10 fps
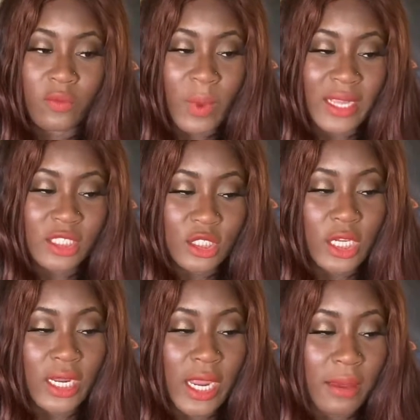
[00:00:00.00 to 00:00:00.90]
I just
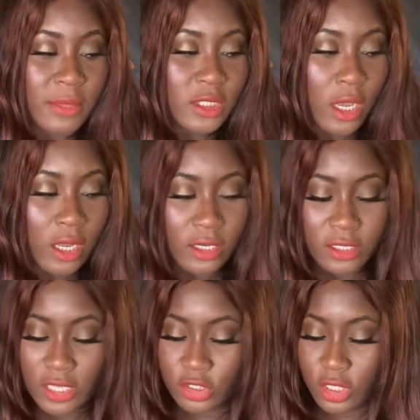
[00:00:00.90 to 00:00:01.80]
checked Amazon.
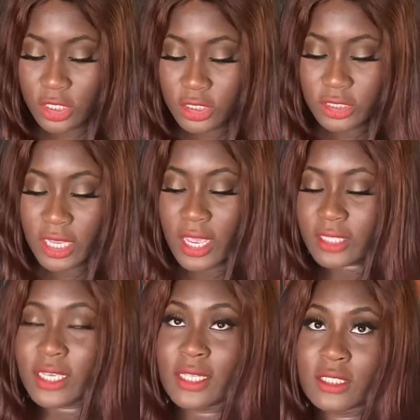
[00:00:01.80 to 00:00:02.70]
The instructions say
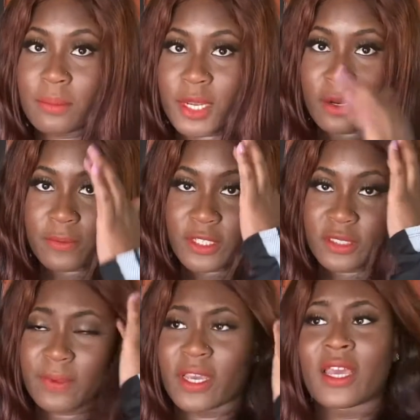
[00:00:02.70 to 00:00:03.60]
attach the mirror
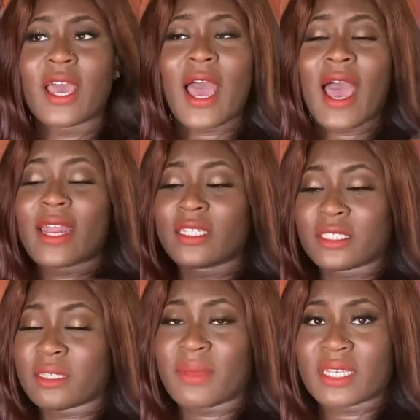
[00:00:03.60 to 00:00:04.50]
piece, but I didn't
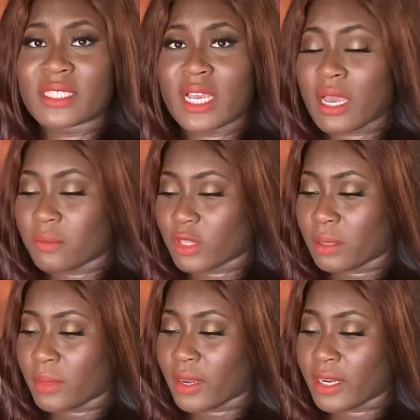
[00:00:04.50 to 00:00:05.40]
see my set come with a
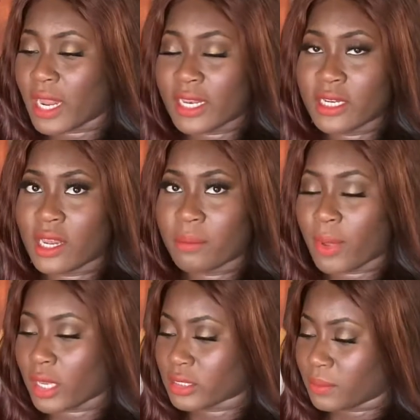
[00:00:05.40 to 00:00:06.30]
mirror and I didn't
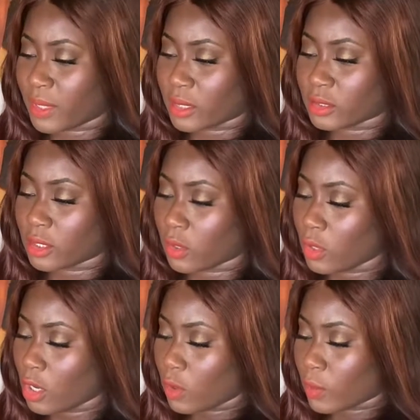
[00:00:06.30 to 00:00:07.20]
unbox the mirror, so
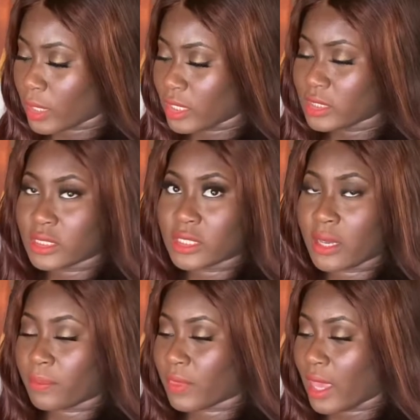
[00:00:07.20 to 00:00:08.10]
we're gonna
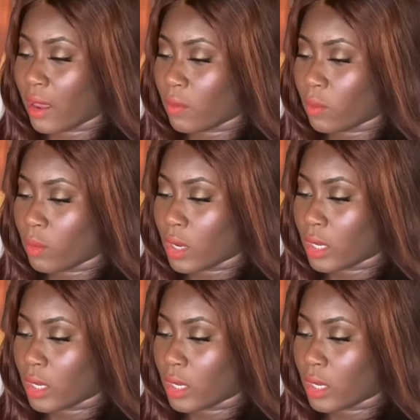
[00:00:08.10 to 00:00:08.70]
skip that one.